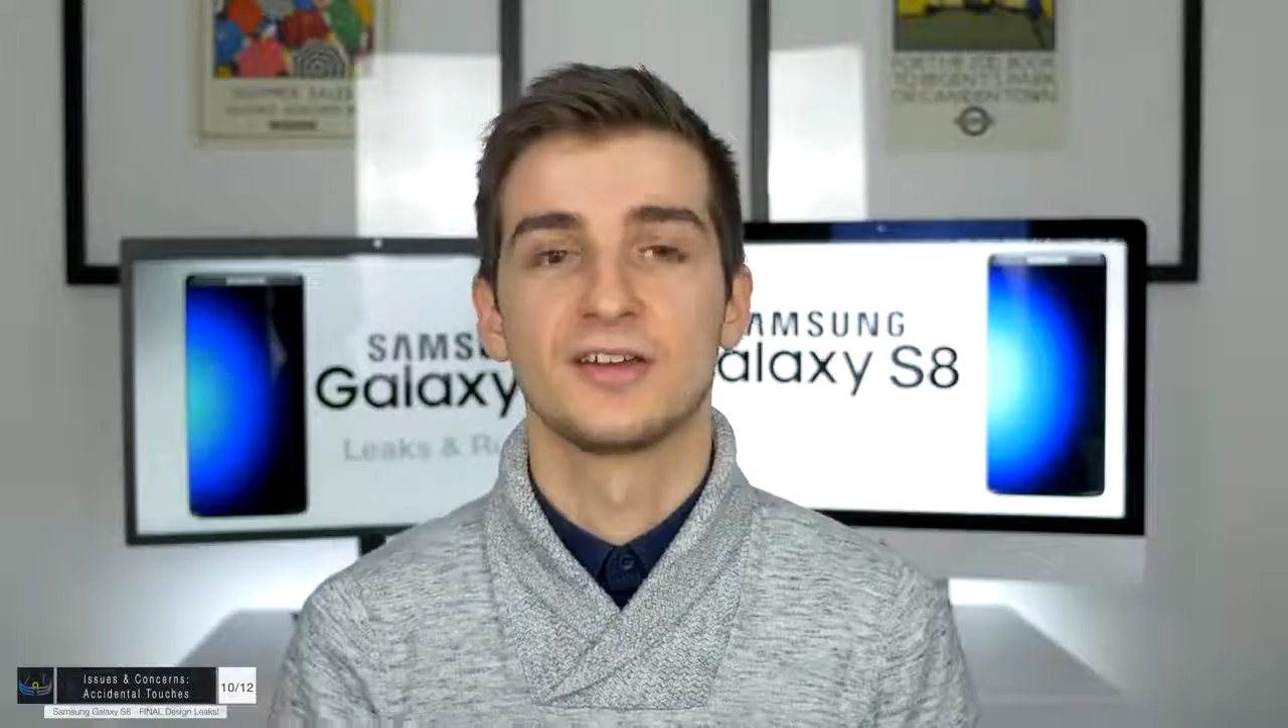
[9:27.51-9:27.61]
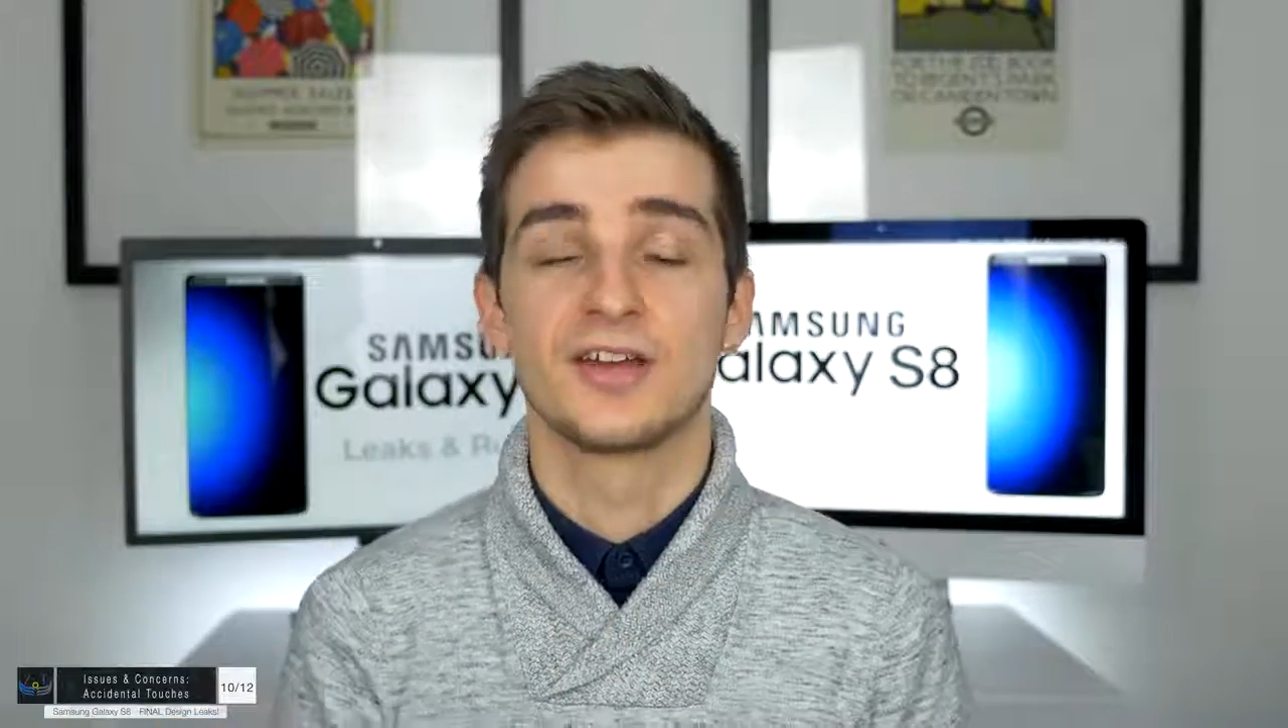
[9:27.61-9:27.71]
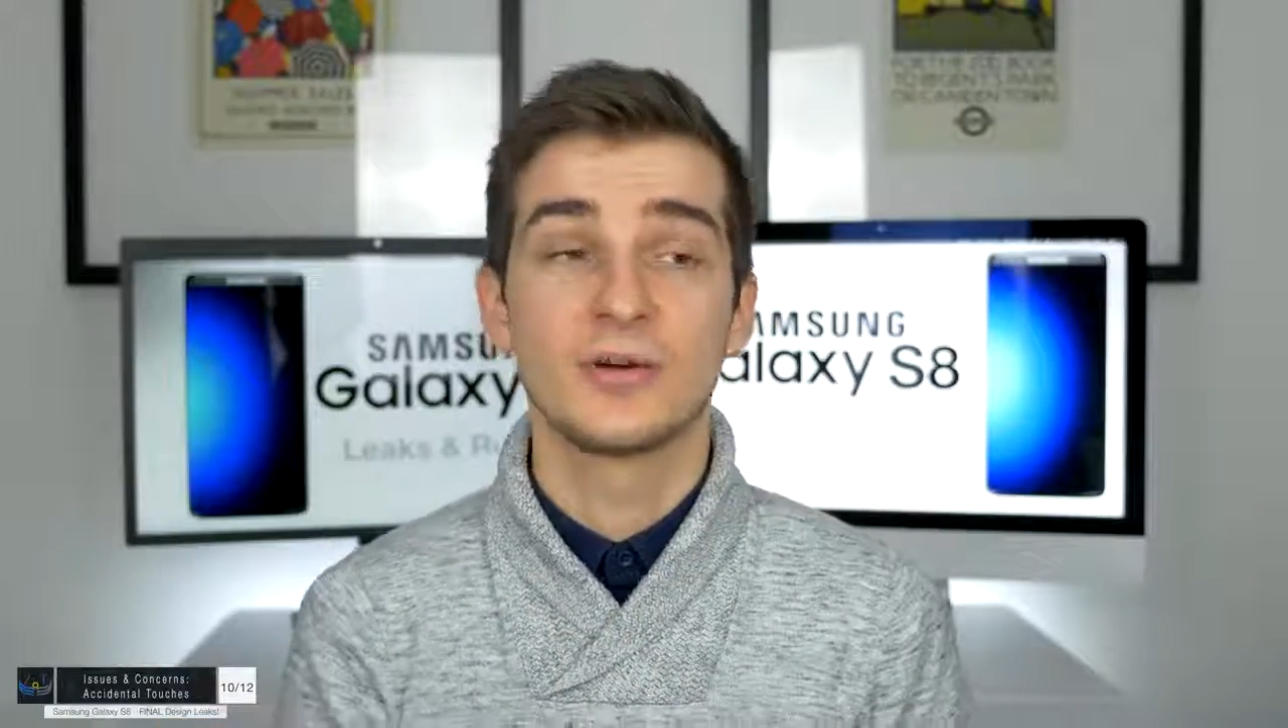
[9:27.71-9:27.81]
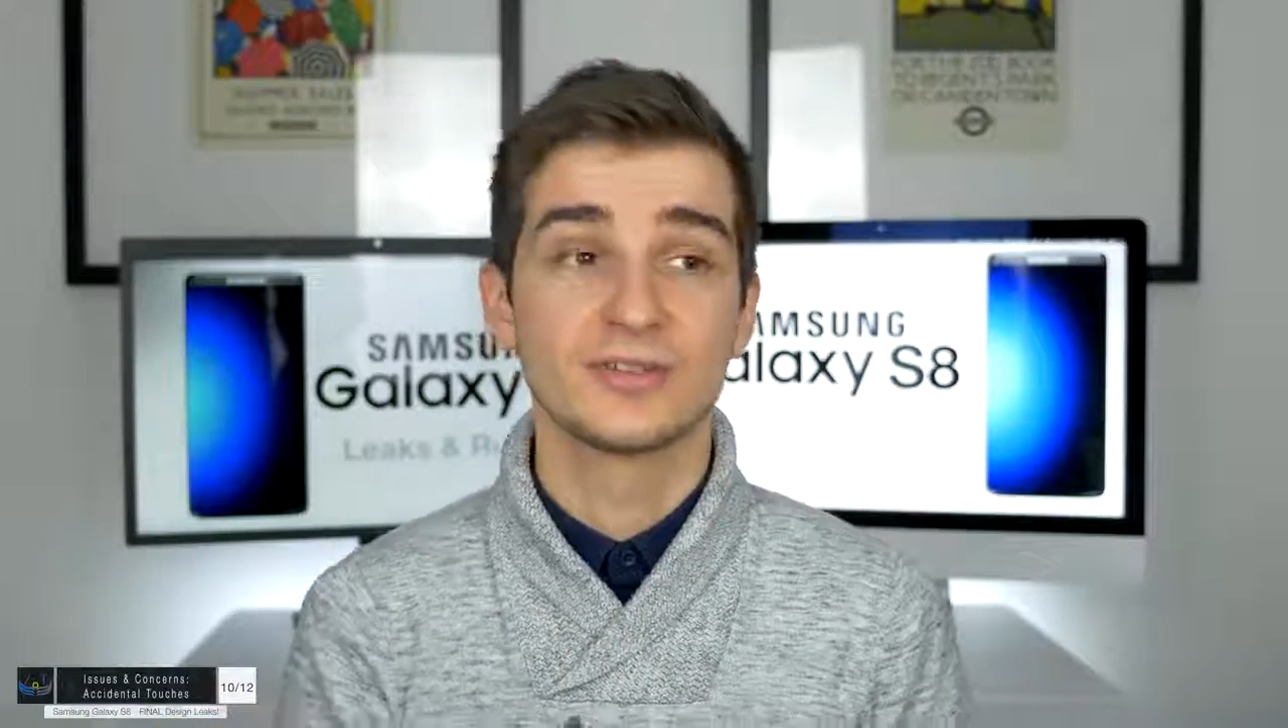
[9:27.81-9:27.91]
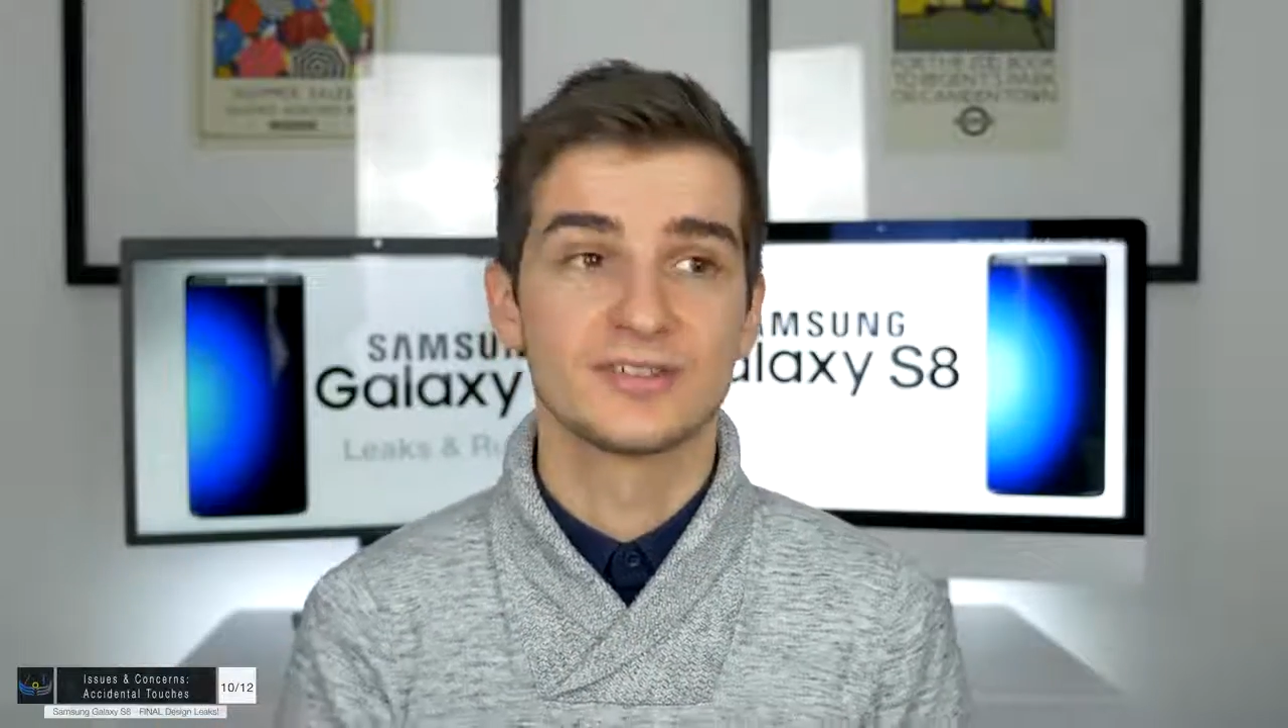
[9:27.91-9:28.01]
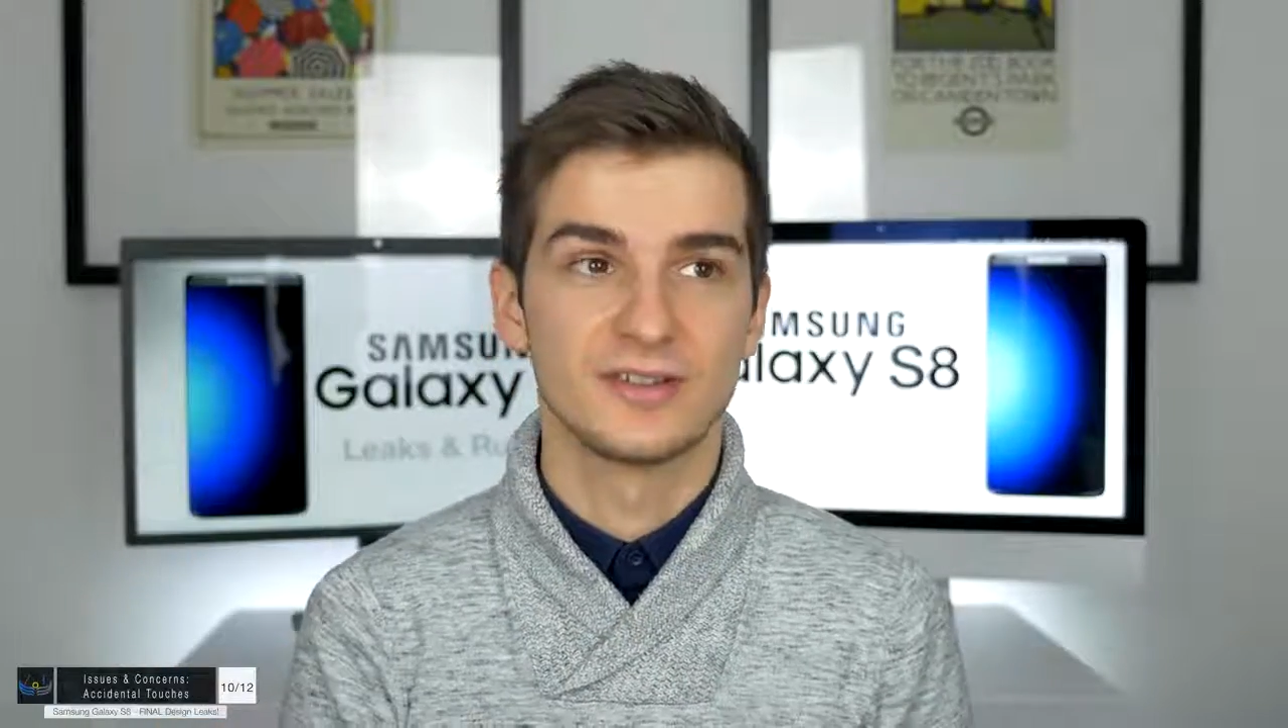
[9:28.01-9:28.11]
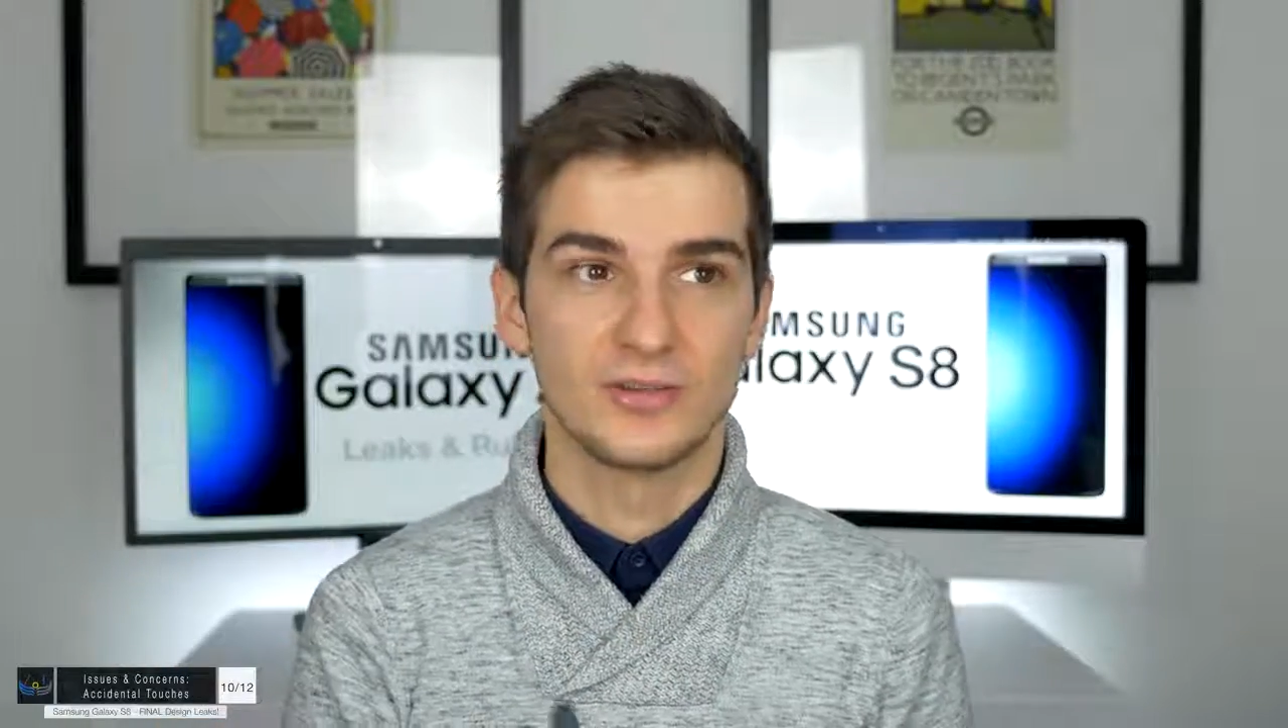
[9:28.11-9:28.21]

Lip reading: and now it's